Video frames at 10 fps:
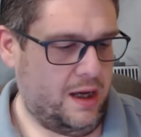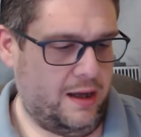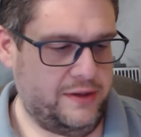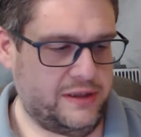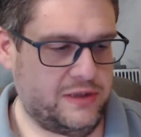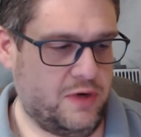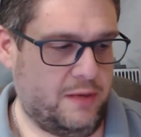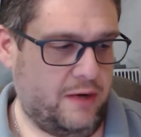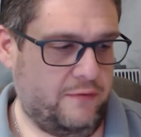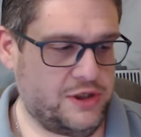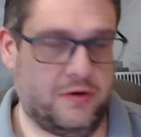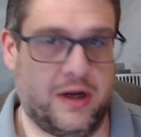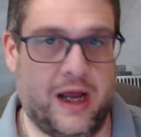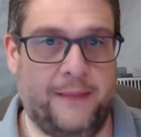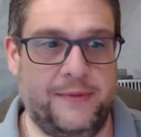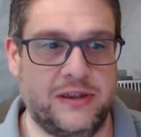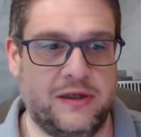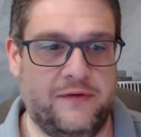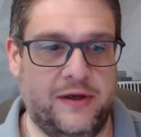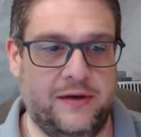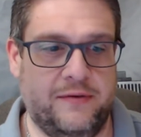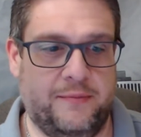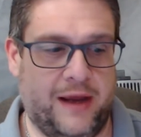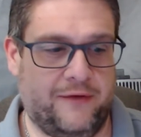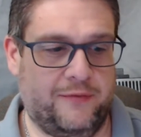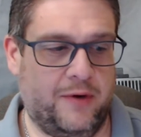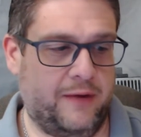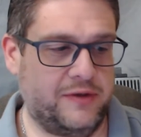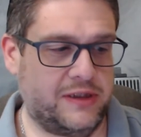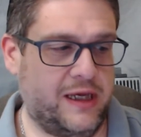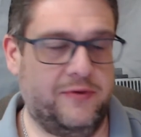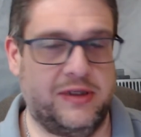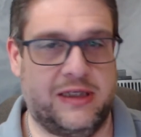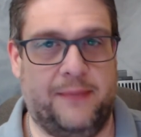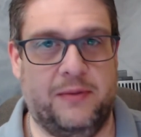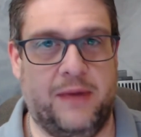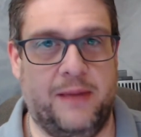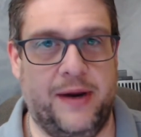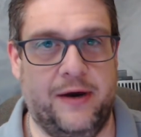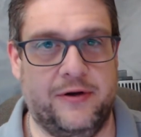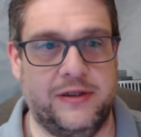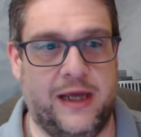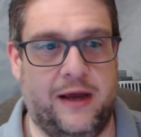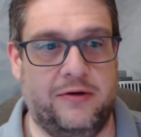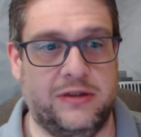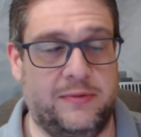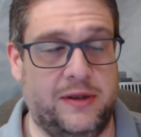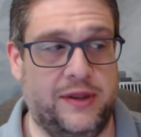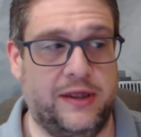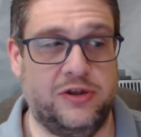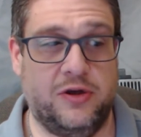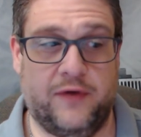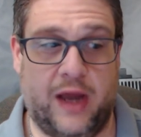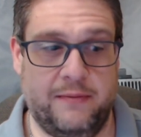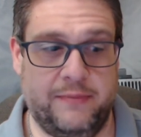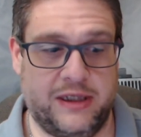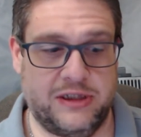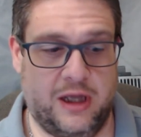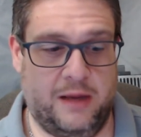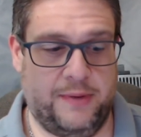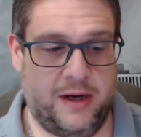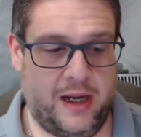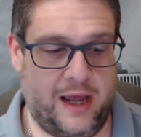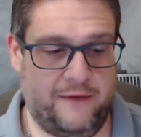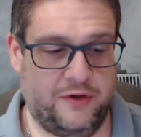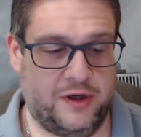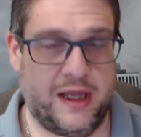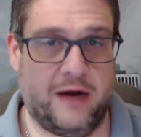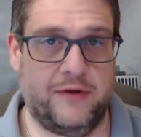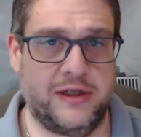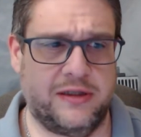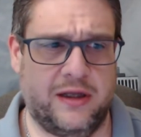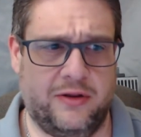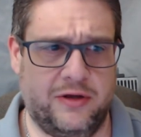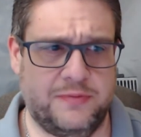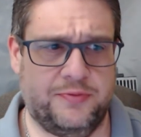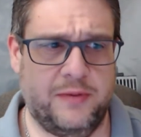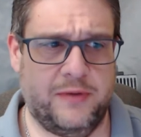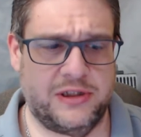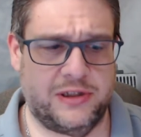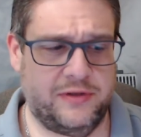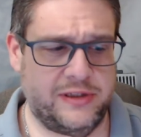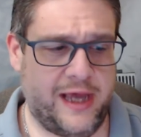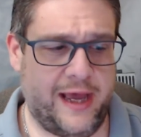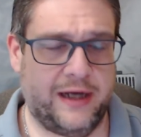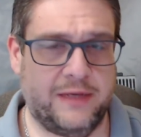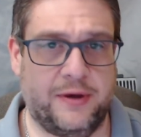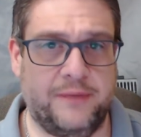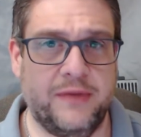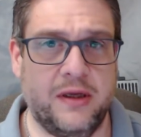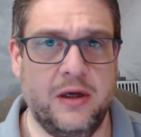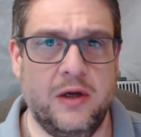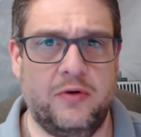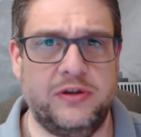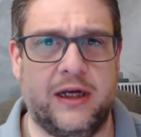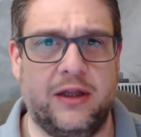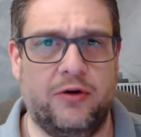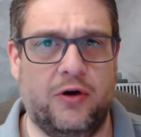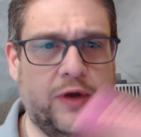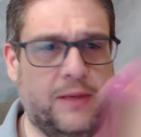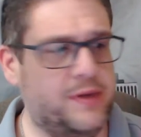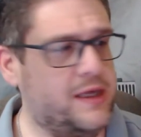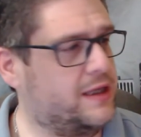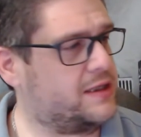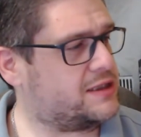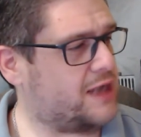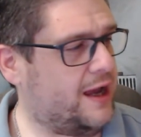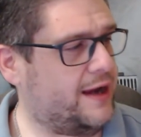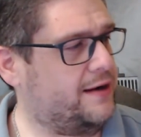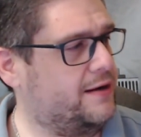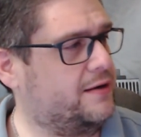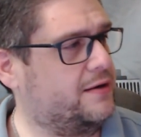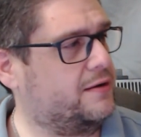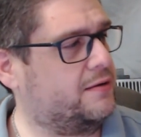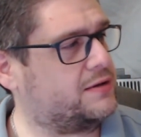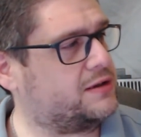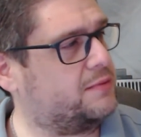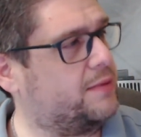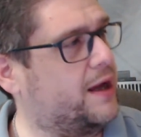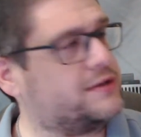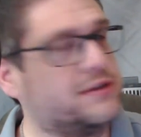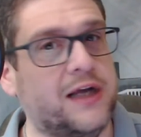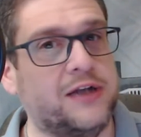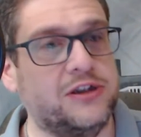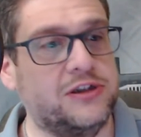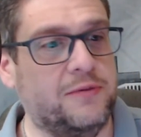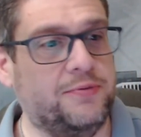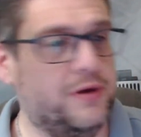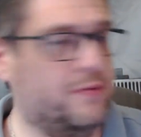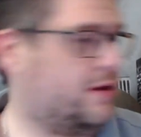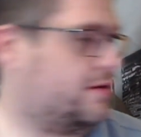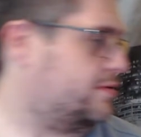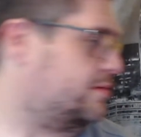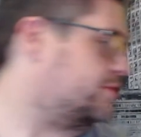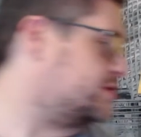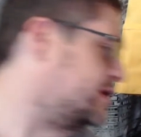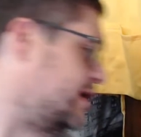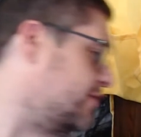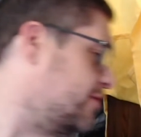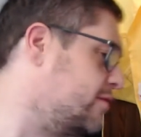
This is one of my original copies of it back from when I was a kid. It was kept in my parents' house. I mean, things could have gotten mixed up, and I have looked at it recently. It looks pretty much still intact, but we'll take a little quick peek inside. See, the box is actually still pretty well put together.